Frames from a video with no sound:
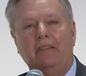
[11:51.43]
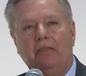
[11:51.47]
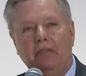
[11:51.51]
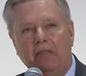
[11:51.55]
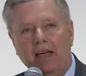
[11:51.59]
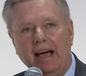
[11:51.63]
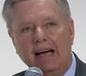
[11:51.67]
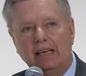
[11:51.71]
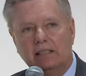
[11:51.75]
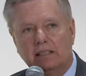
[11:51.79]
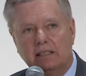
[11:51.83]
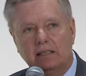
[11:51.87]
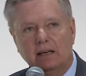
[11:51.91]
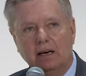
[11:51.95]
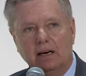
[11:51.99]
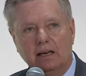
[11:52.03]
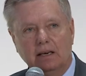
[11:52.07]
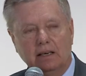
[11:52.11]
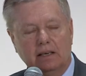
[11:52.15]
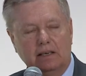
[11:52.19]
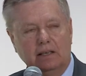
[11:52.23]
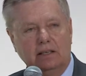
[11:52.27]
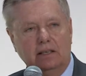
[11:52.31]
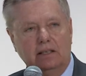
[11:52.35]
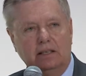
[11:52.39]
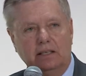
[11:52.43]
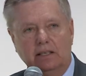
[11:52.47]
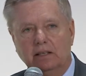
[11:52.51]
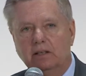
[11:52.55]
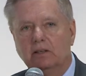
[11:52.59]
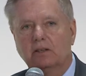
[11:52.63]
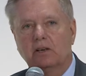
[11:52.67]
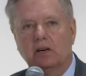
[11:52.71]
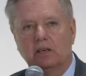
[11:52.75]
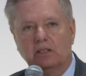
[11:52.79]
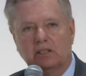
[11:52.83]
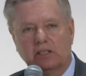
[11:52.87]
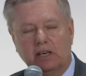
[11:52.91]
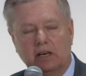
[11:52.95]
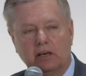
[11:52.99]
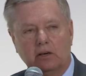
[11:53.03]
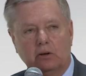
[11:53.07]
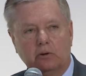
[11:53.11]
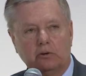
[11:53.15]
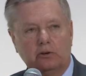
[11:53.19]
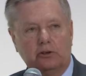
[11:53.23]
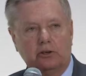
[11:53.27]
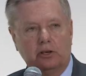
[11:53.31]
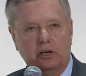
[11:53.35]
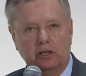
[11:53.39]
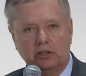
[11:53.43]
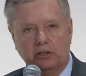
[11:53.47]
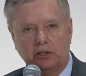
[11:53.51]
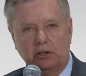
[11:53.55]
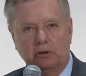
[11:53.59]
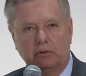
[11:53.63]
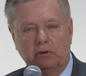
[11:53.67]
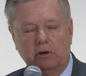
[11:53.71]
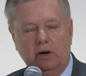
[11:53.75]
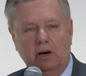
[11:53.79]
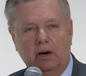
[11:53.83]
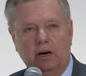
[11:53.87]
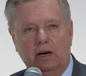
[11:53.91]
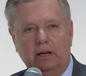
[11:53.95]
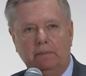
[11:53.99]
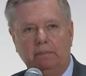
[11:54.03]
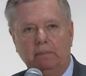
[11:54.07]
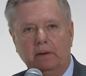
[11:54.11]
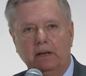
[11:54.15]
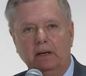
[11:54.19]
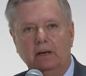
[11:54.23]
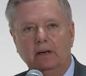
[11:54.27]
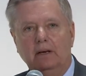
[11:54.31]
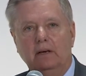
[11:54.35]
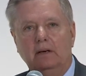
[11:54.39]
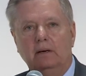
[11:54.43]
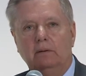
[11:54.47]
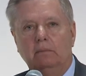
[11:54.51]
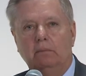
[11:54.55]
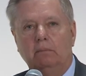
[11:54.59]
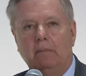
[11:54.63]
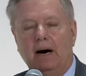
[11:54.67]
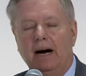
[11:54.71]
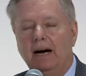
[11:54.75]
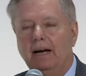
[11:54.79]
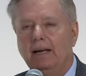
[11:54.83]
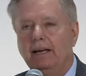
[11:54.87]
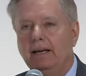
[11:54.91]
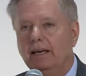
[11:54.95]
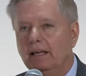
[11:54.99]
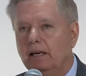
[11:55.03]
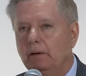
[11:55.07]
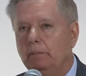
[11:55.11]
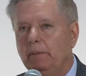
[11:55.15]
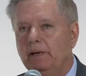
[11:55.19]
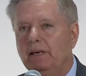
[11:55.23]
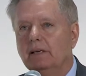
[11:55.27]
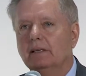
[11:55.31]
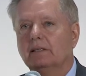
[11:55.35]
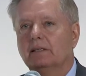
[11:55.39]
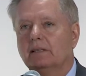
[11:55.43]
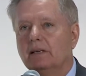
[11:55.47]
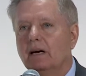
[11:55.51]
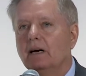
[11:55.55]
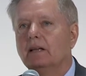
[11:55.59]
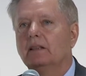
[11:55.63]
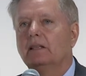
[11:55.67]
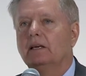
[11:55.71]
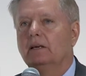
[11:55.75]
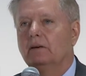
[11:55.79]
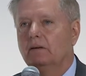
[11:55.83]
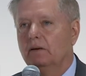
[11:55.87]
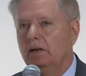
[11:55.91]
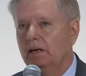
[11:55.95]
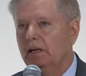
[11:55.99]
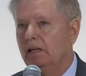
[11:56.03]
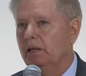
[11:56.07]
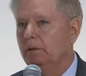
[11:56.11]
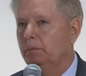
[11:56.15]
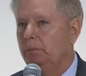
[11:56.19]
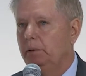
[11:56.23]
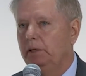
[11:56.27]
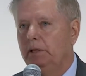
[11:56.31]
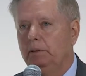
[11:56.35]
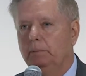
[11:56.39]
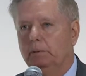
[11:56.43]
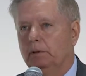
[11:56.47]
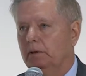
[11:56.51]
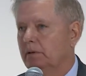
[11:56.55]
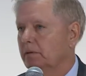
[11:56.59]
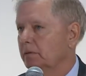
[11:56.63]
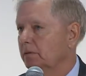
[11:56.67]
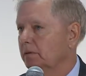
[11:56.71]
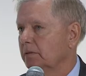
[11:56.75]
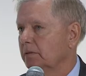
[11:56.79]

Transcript: That's not a good deal because I don't trust Iran. My enemy is not the Iranian people.